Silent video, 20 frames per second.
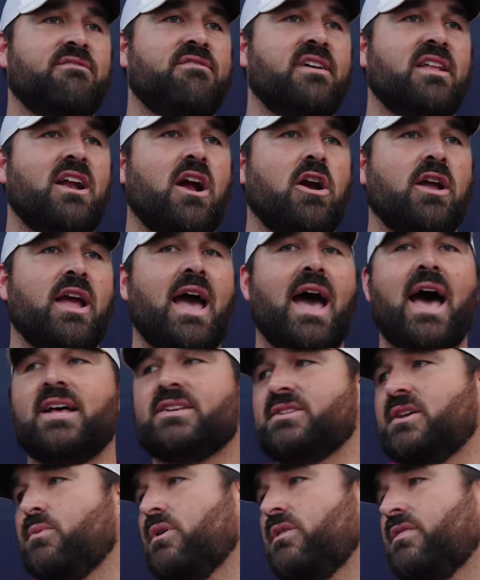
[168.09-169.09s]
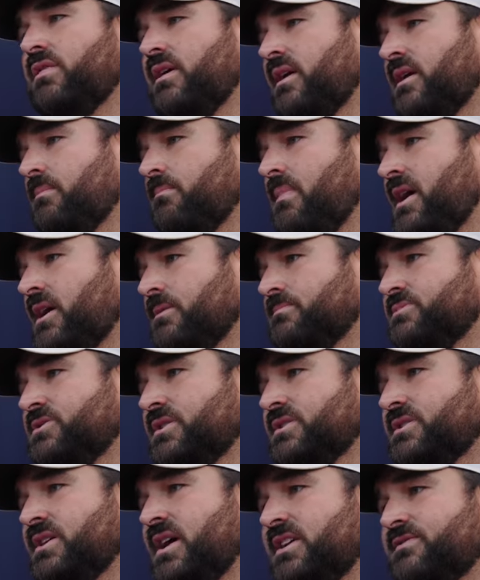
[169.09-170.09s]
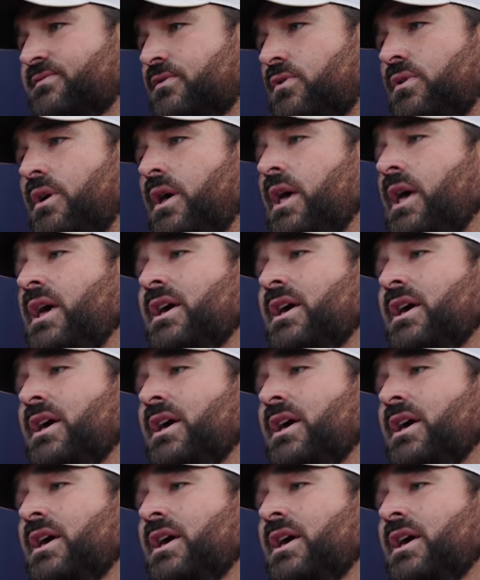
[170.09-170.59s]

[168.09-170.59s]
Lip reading: fit our guys that we think can make them successful.